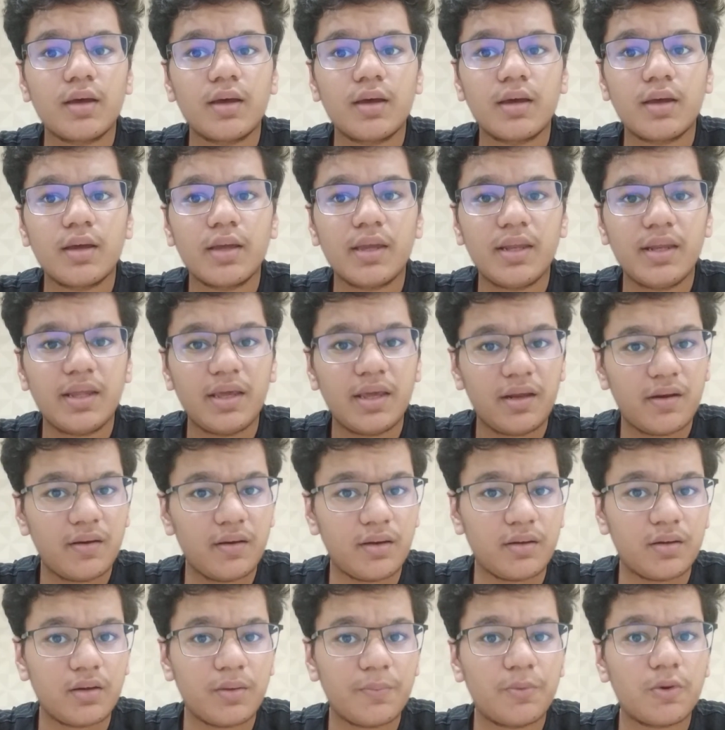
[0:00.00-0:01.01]

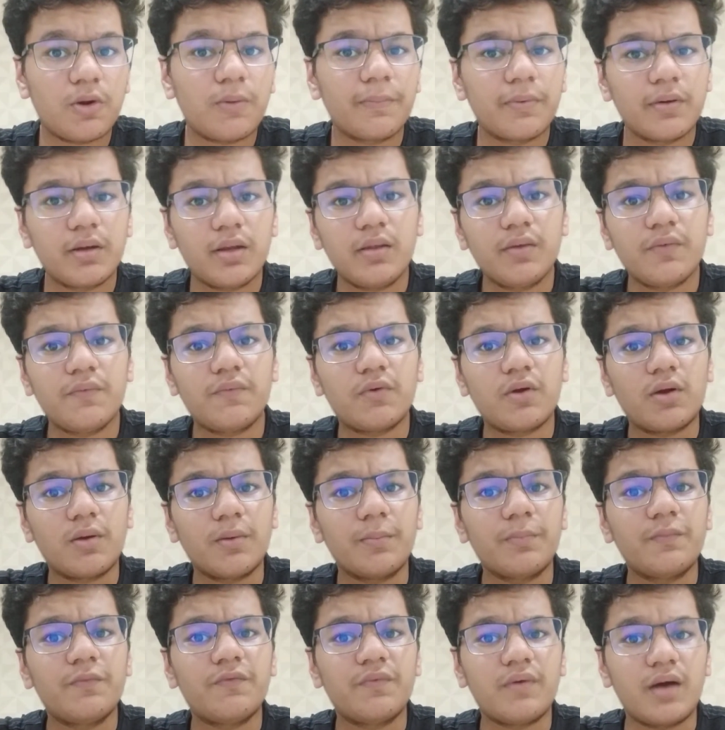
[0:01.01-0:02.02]
inherit a property
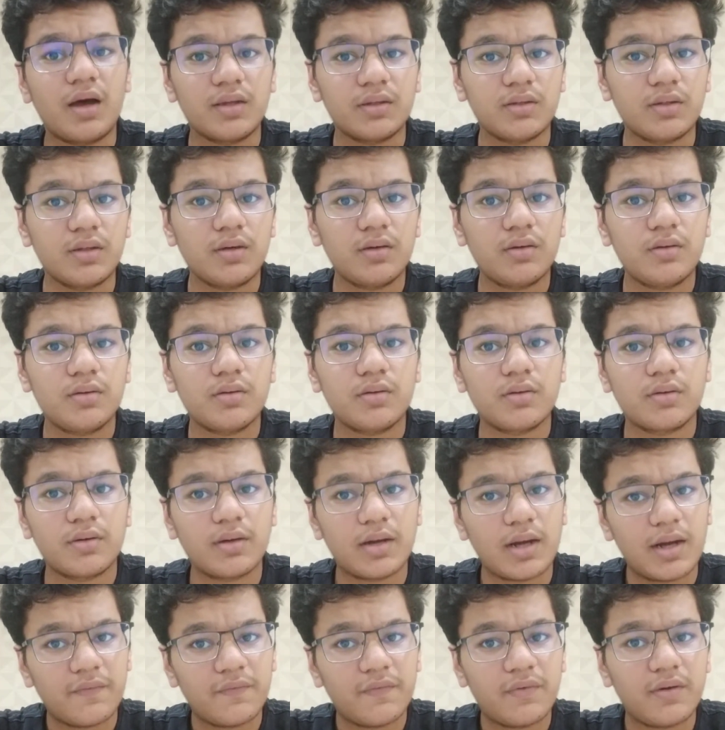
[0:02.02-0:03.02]
from father,
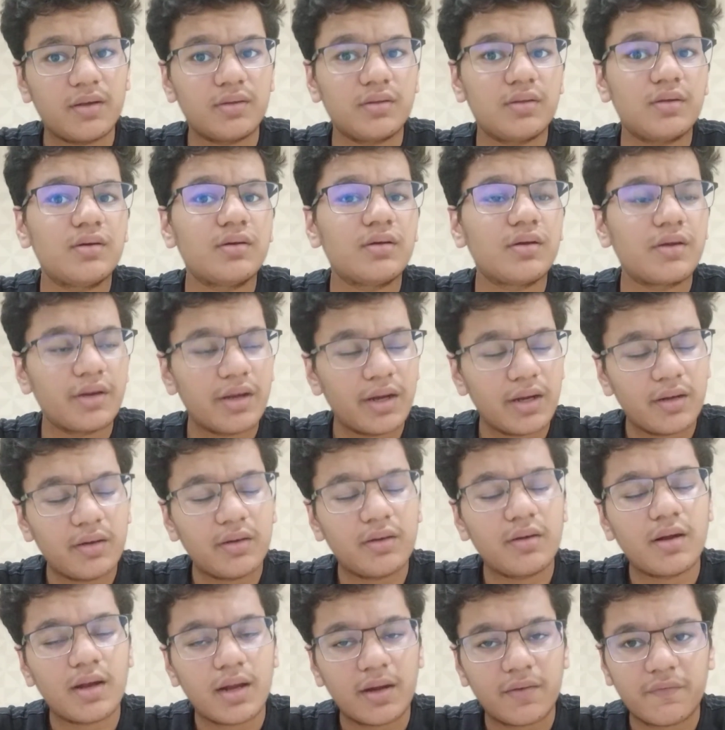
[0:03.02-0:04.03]
grandfather,
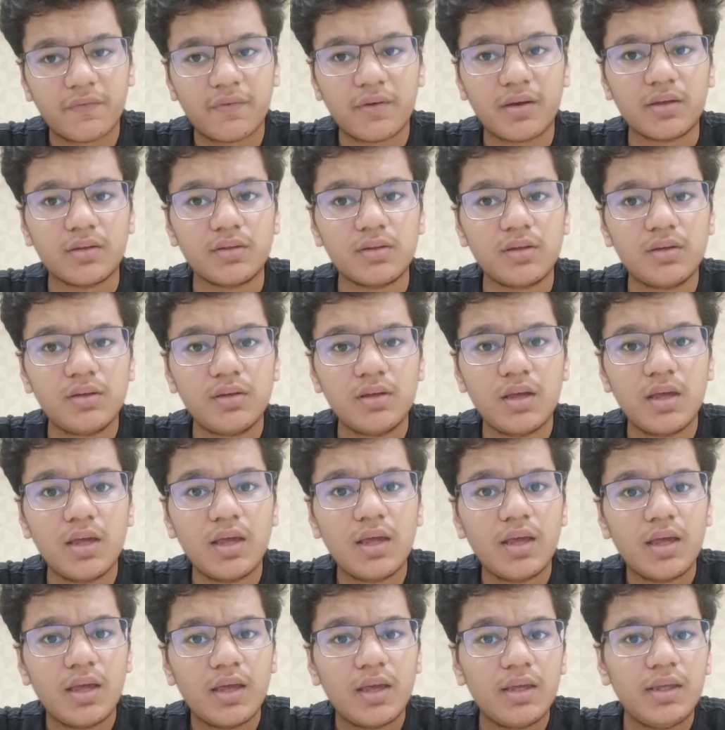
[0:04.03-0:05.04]
great-grandfather,
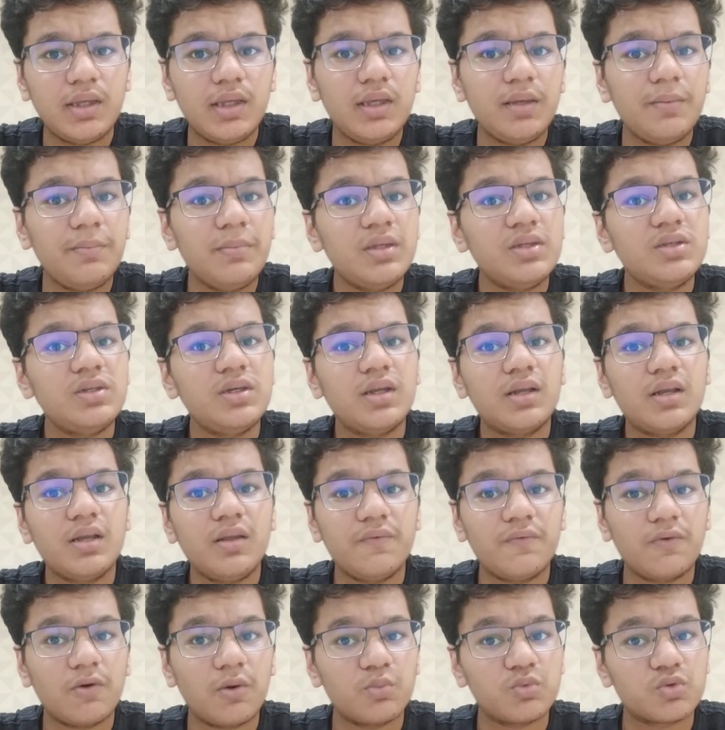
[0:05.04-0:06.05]
he immediately
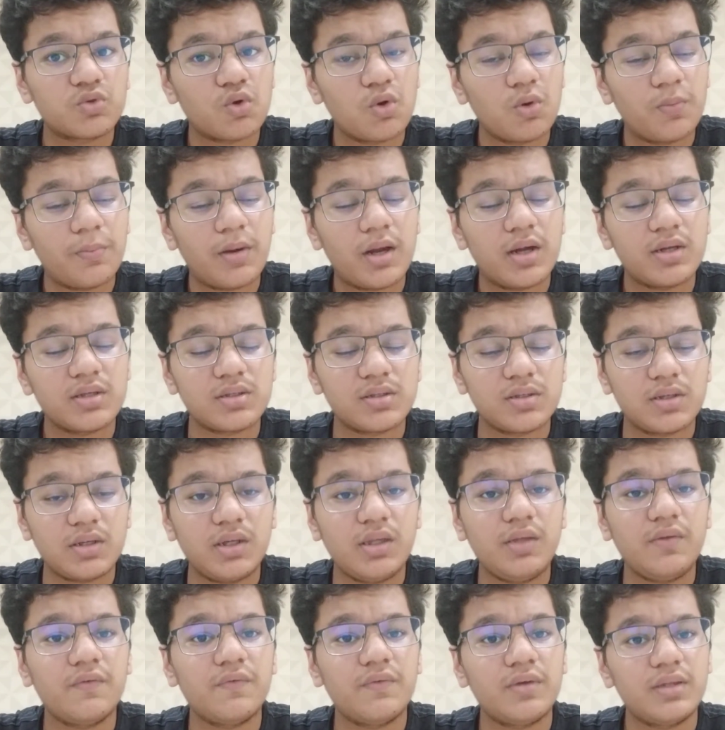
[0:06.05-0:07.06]
forms
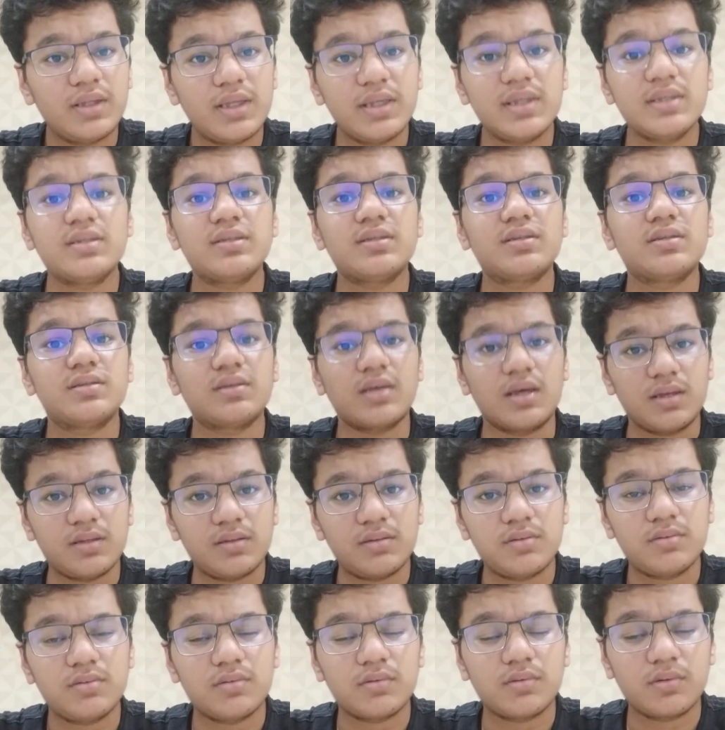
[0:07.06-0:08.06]
coparcenary with his
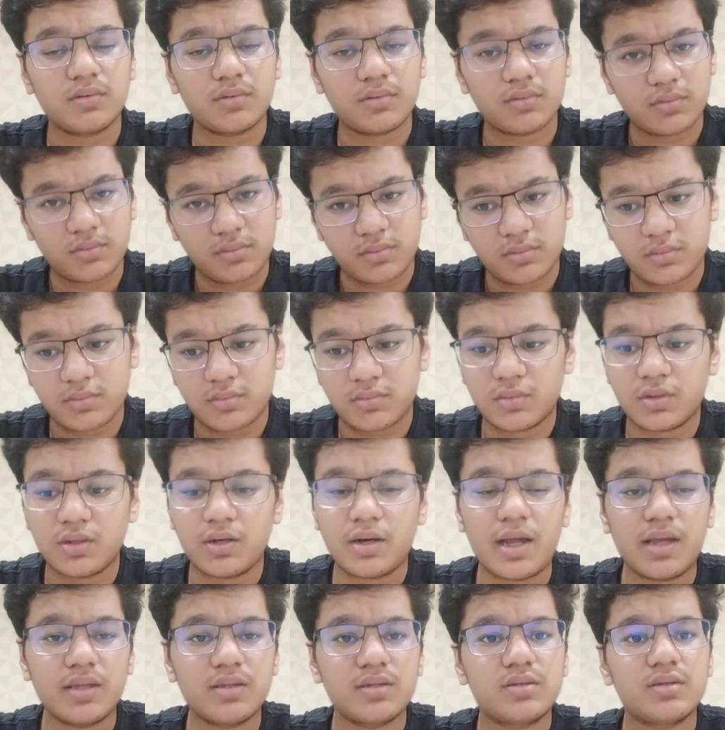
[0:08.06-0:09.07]
son,
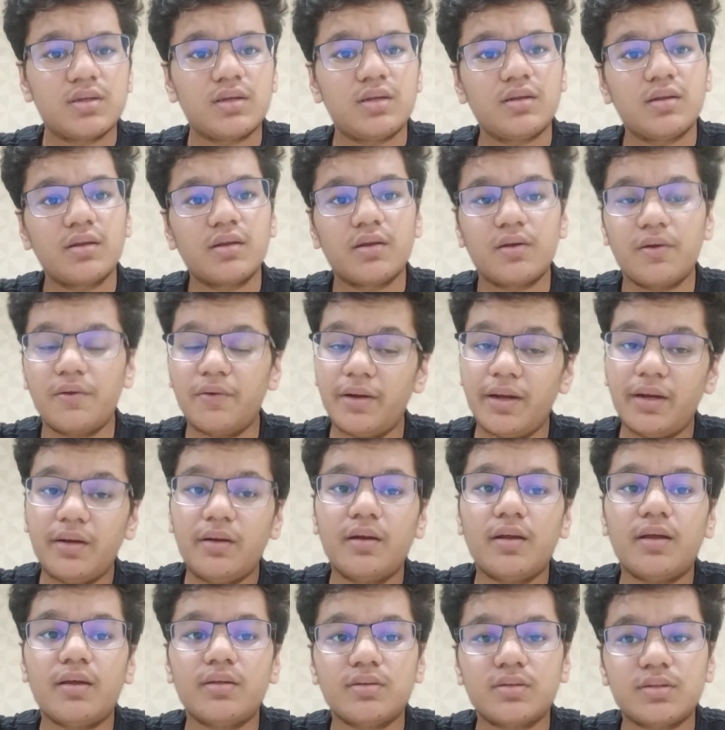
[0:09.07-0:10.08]
grandson,
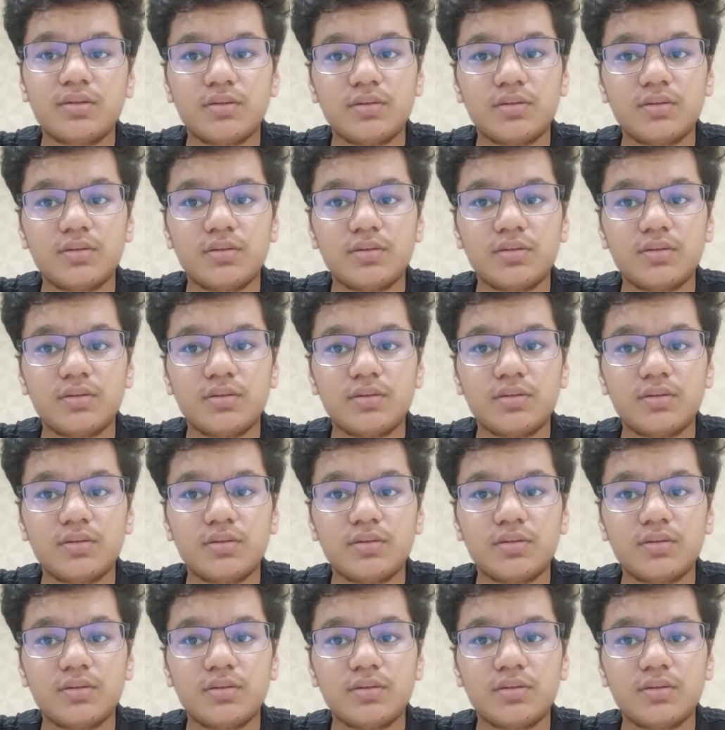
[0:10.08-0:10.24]
great-grandson.